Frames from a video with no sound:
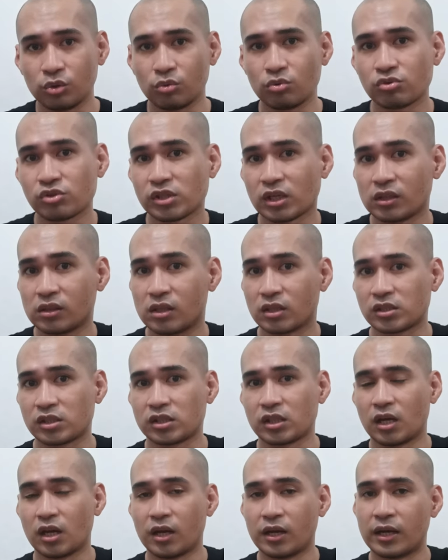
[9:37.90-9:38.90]
using the
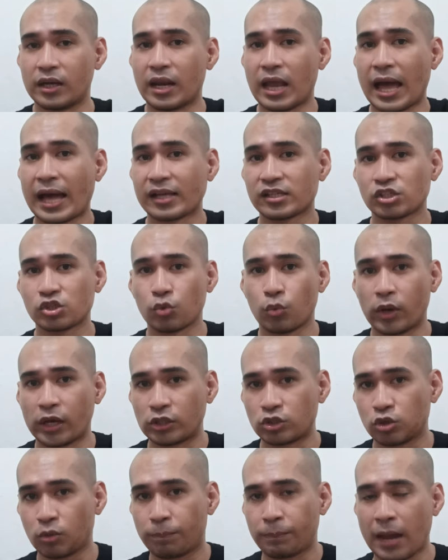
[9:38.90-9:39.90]
sun as a
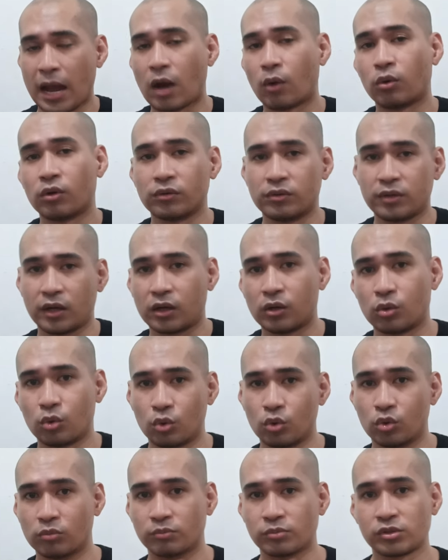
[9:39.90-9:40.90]
way to power their
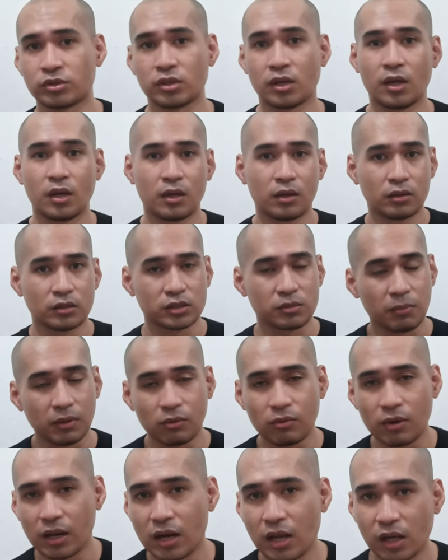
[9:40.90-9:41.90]
homes. So
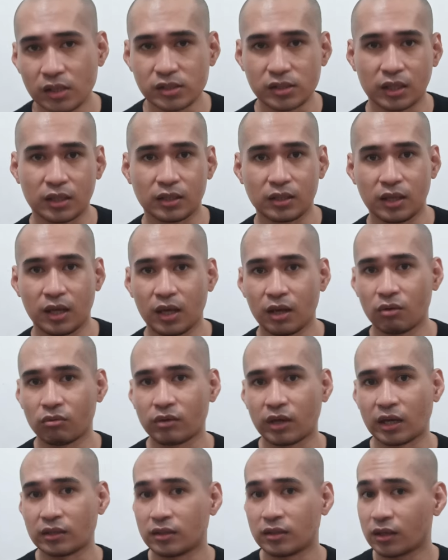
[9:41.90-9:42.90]
maniwala ka sa hindi,
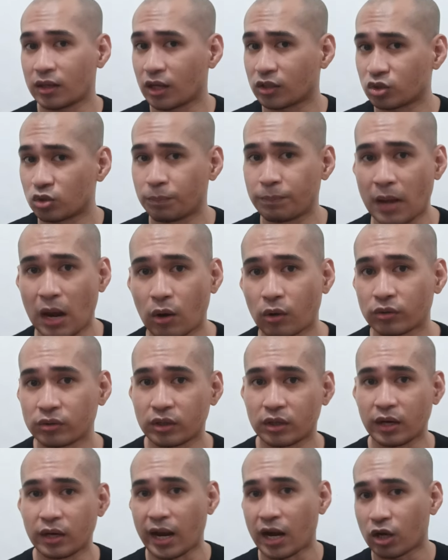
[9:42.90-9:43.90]
okay, they get to
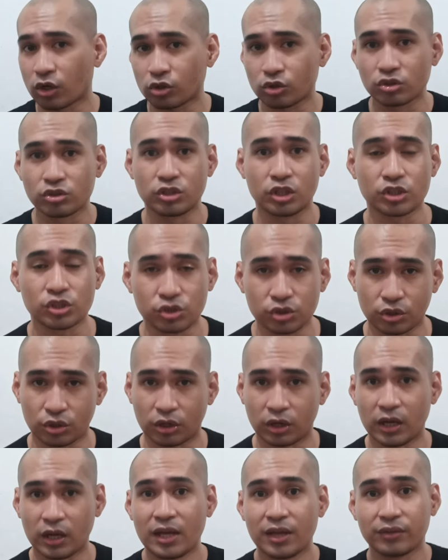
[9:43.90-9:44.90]
power their air
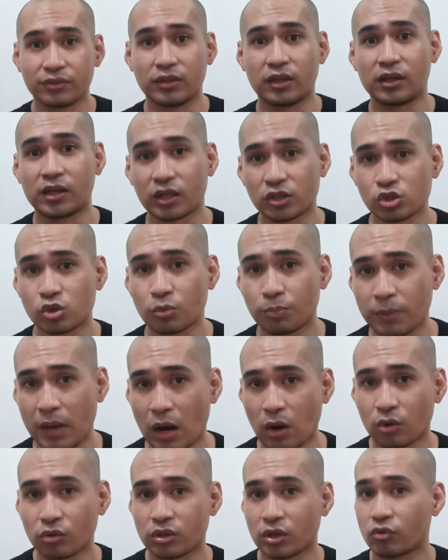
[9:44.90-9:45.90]
conditioner. They get to
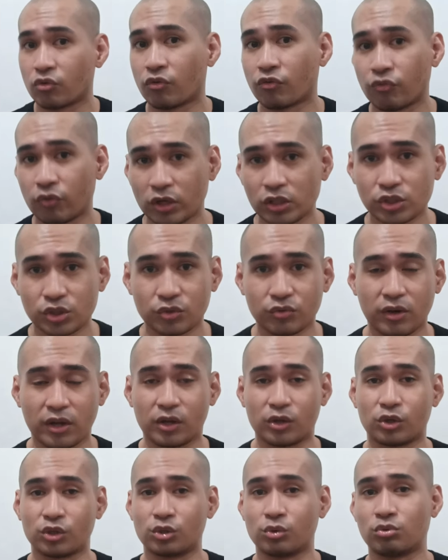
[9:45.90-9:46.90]
power their
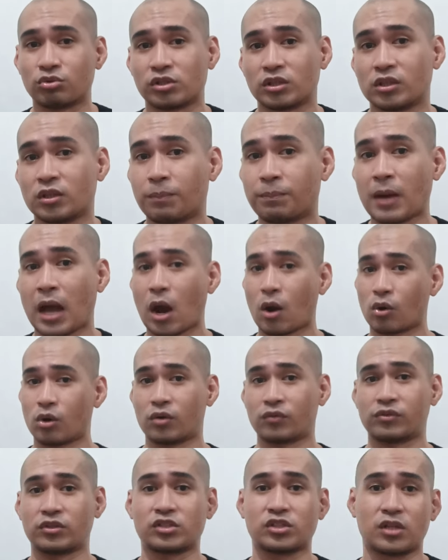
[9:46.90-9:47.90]
refrigerator using the
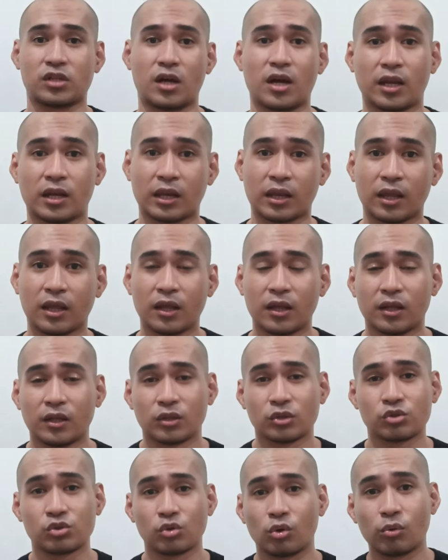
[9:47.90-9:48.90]
power of the sun.
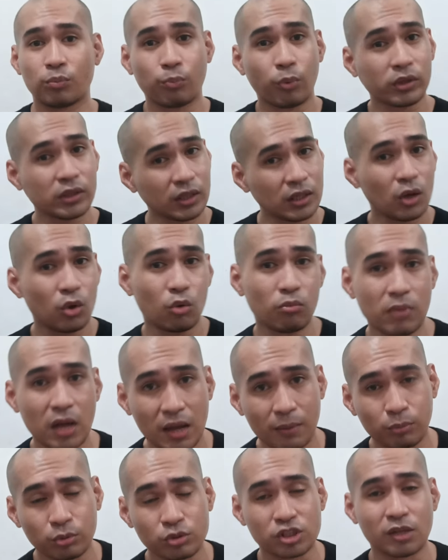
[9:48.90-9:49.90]
So pwede kang
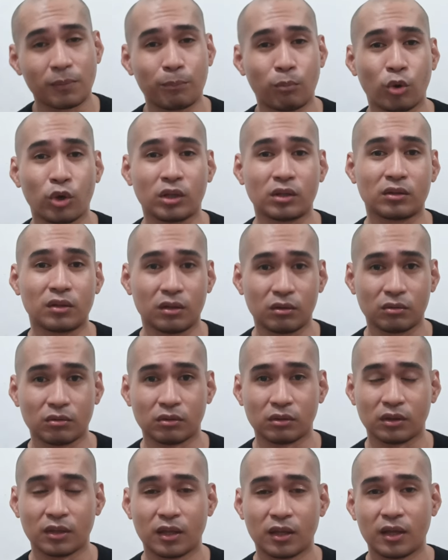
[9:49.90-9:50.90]
umabot sa point na
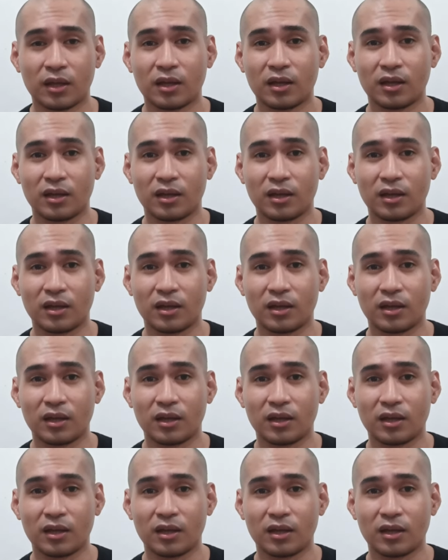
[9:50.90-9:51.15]
yun.